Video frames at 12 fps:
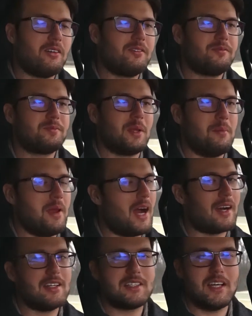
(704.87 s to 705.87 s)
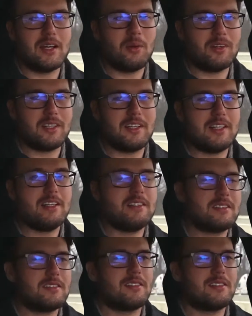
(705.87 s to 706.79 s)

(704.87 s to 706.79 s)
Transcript: I'm not going to tell you what it is.